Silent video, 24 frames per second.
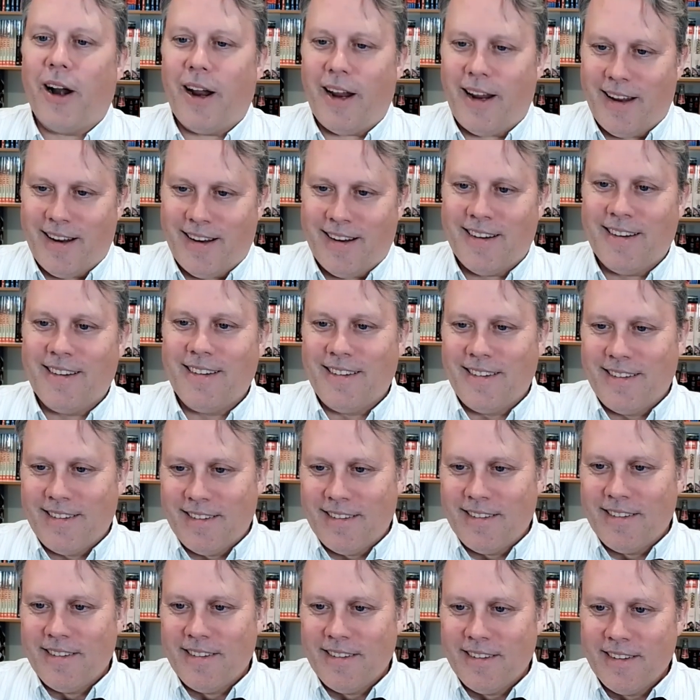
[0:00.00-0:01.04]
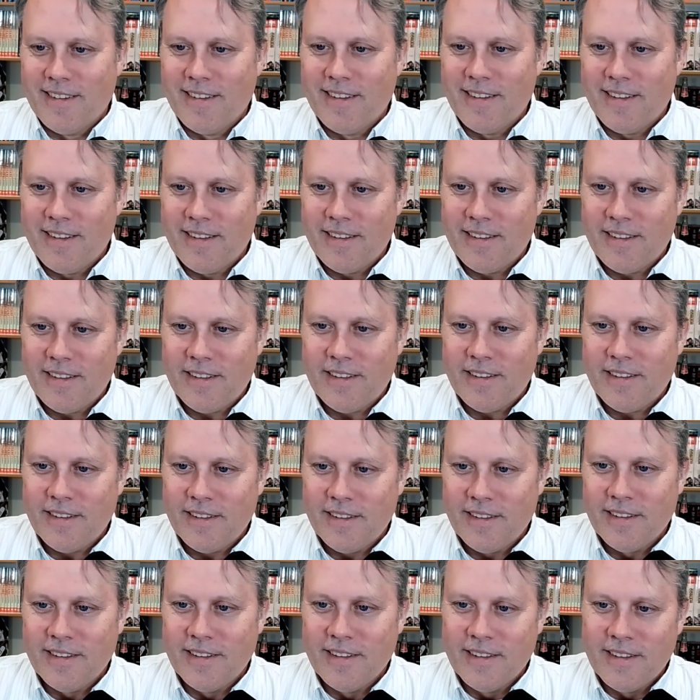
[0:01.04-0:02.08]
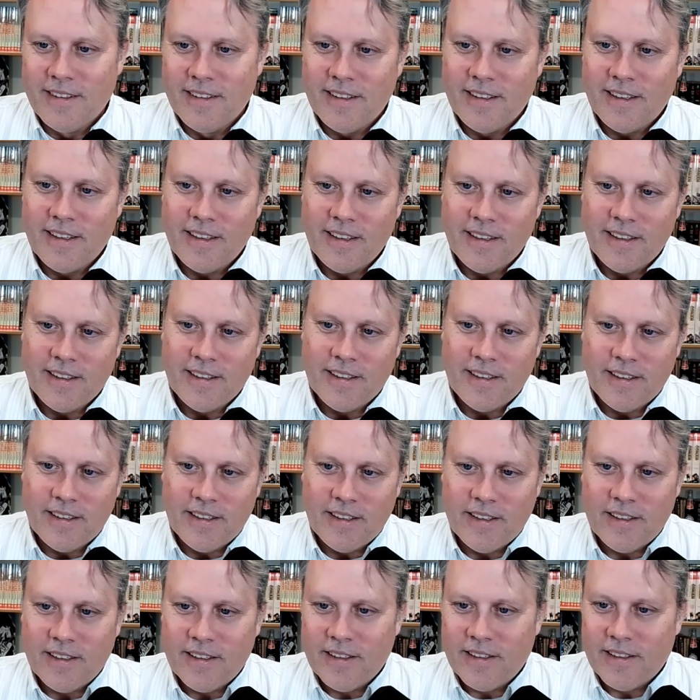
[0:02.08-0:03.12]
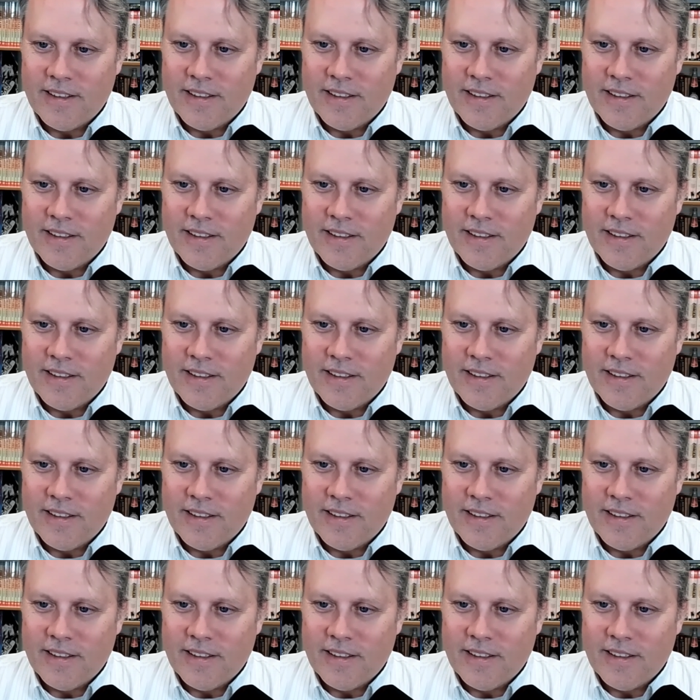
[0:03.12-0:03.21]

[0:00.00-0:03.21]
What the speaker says: No words are spoken by the person on screen.